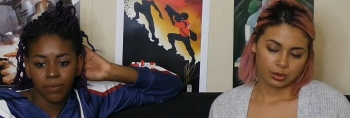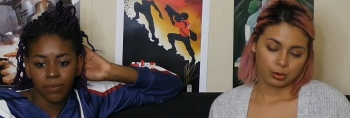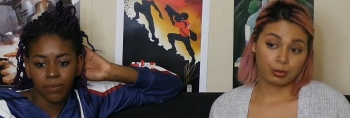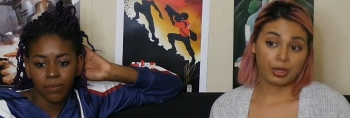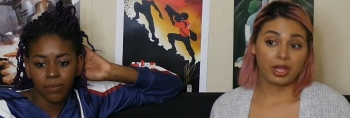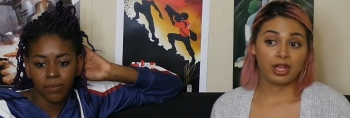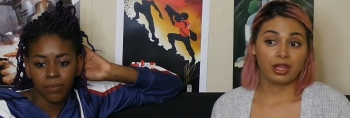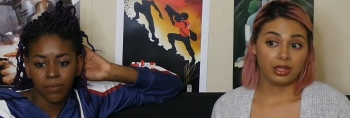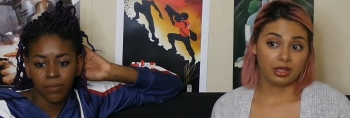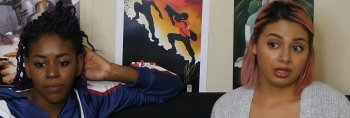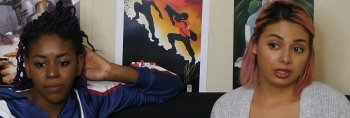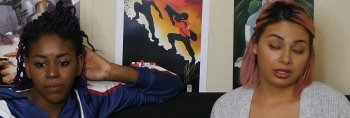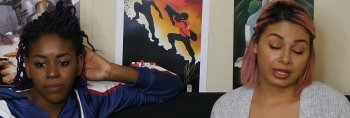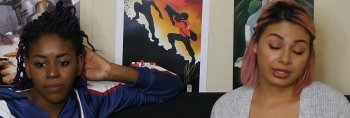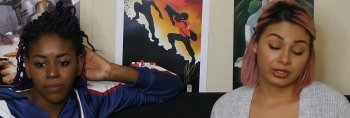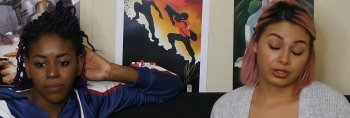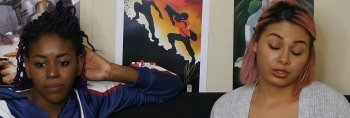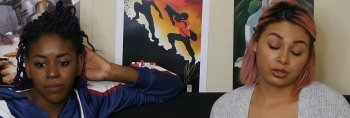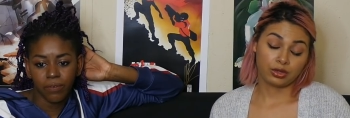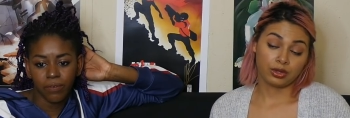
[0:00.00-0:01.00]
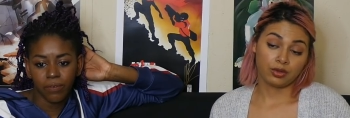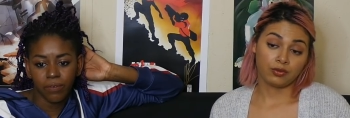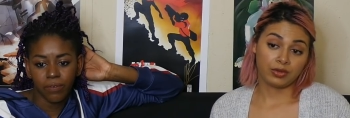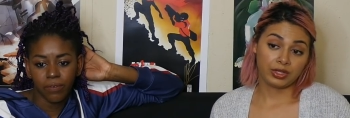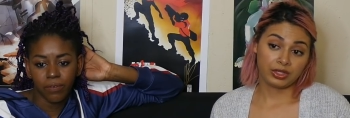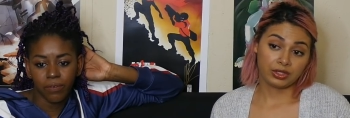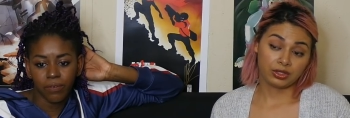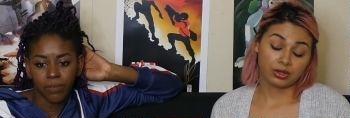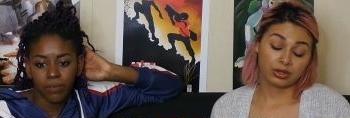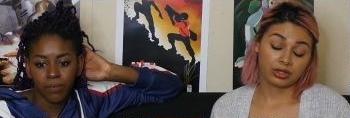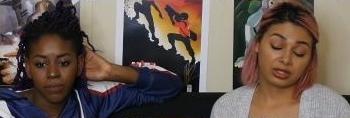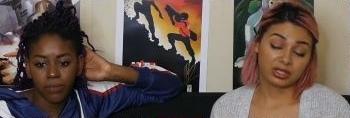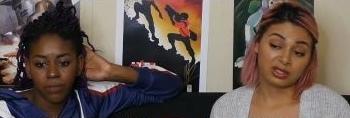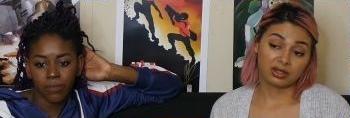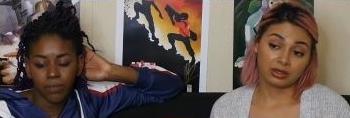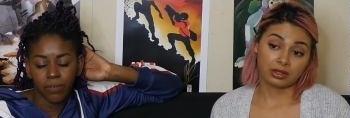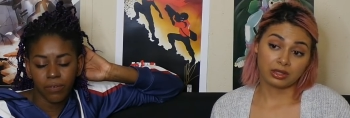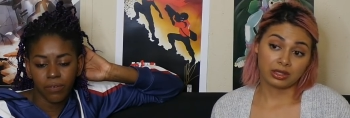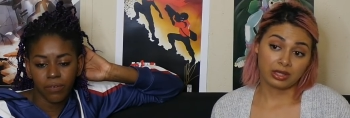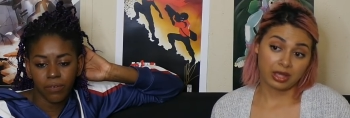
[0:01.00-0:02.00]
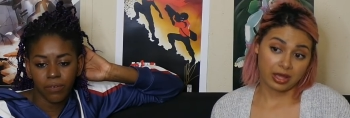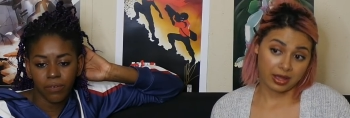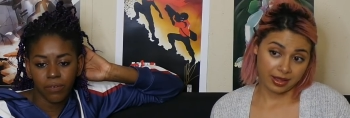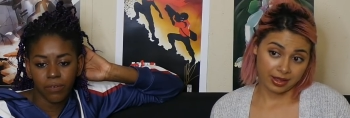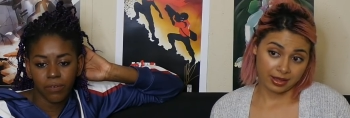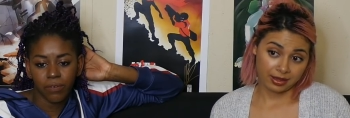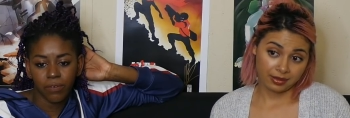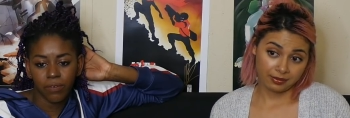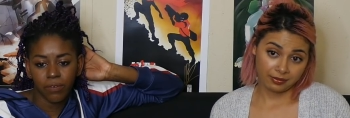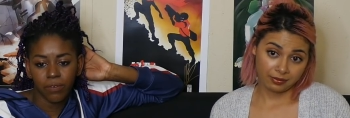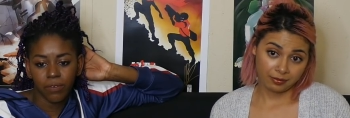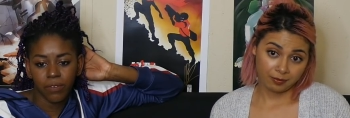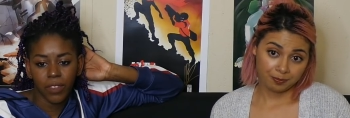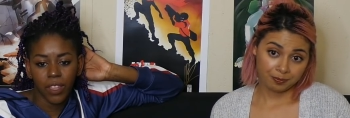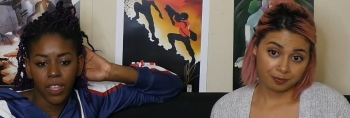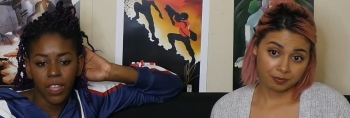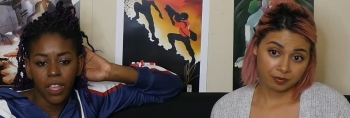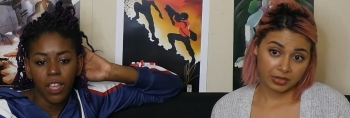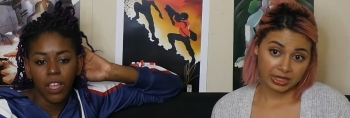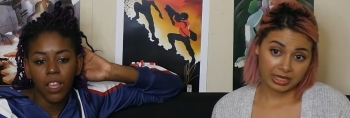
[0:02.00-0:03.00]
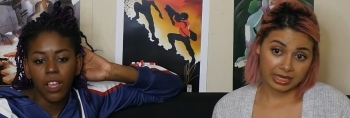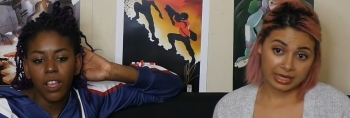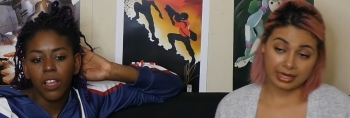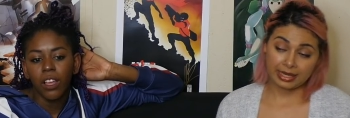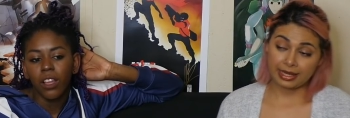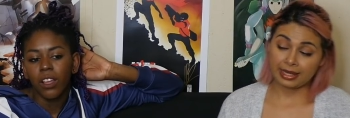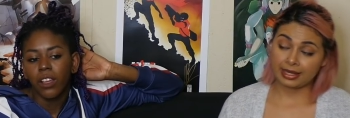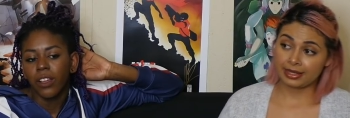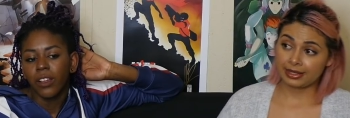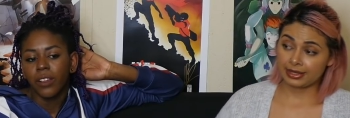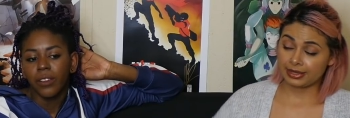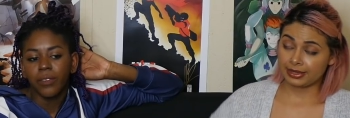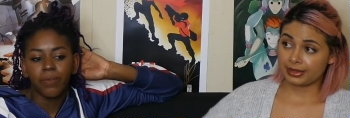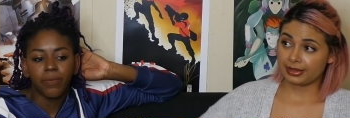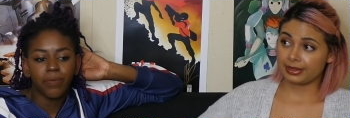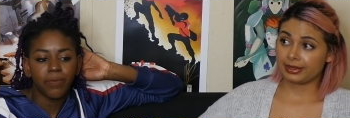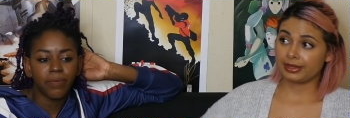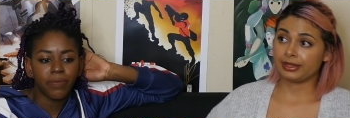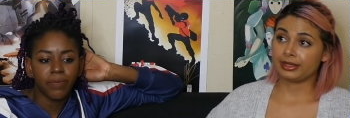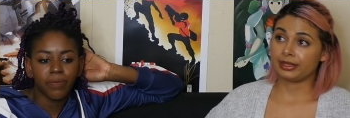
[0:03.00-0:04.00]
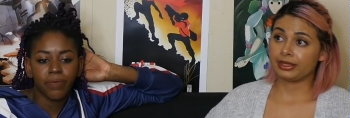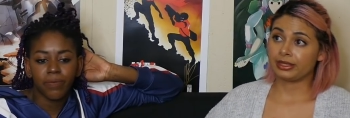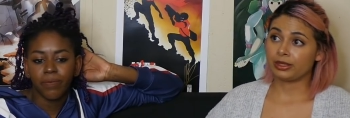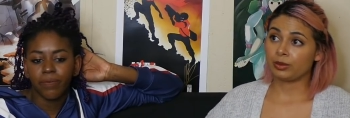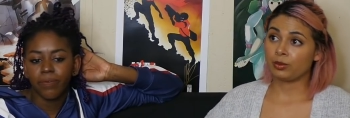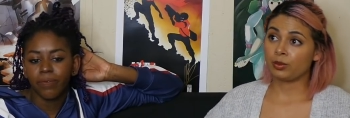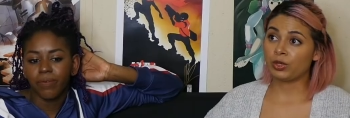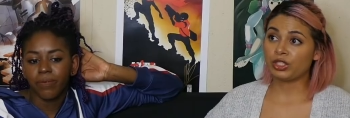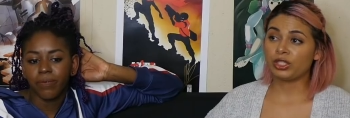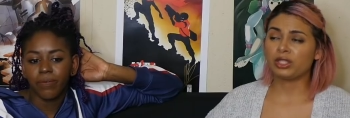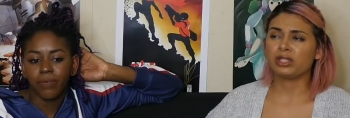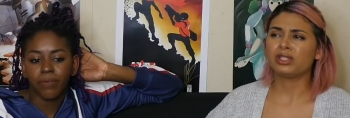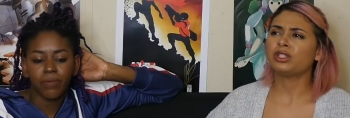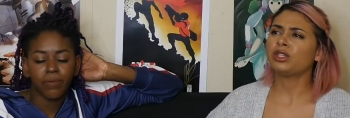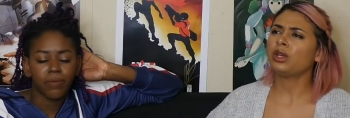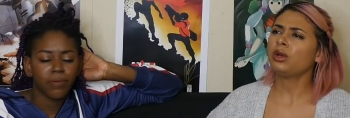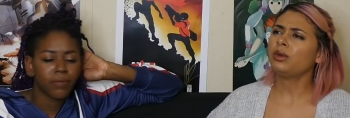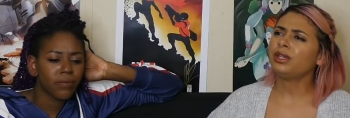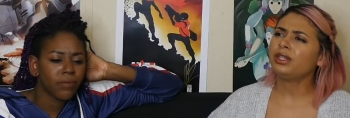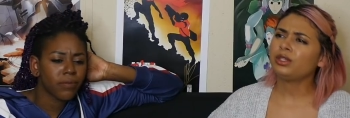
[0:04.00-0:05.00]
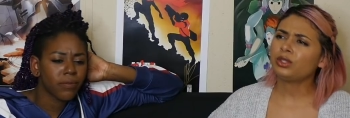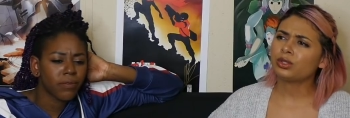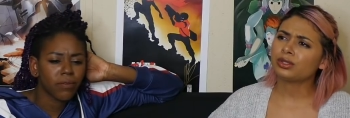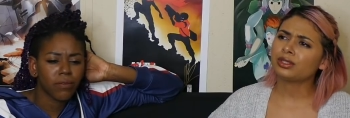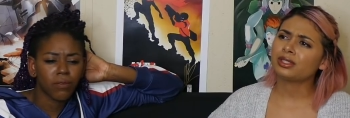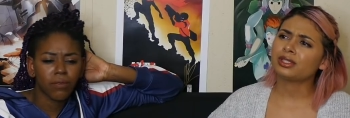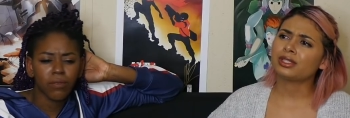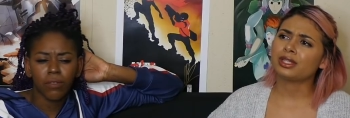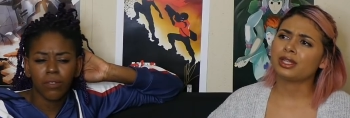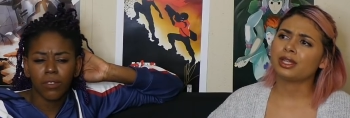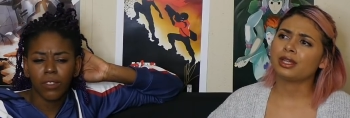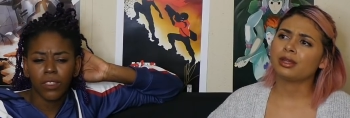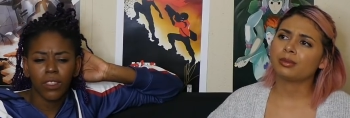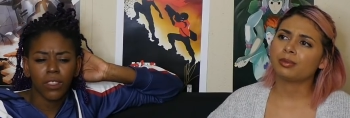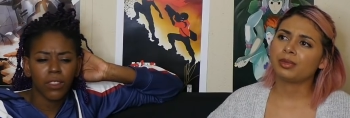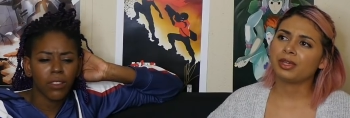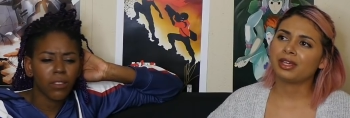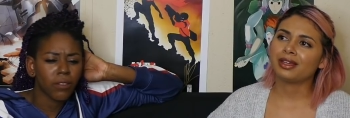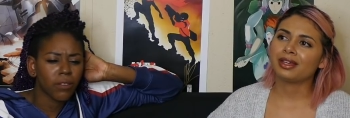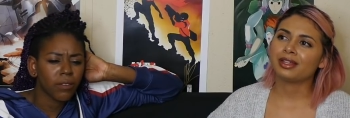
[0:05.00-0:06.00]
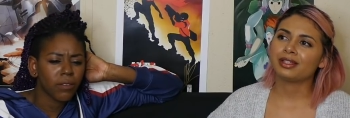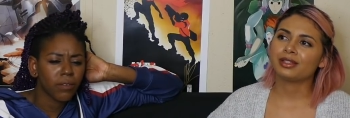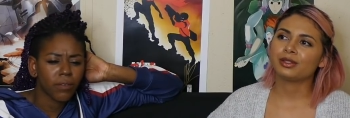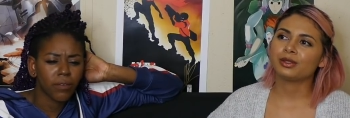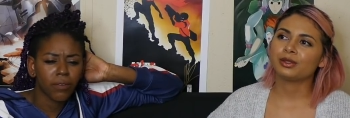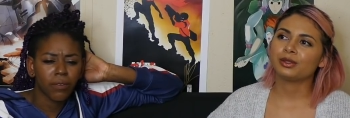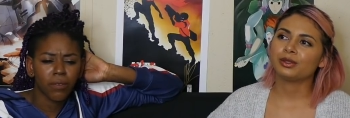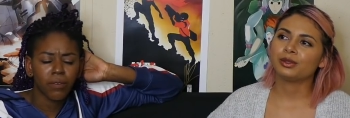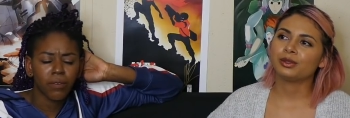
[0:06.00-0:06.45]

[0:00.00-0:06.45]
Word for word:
Speaker 1: But that's good. Hvitserk's still alive, and which is so interesting because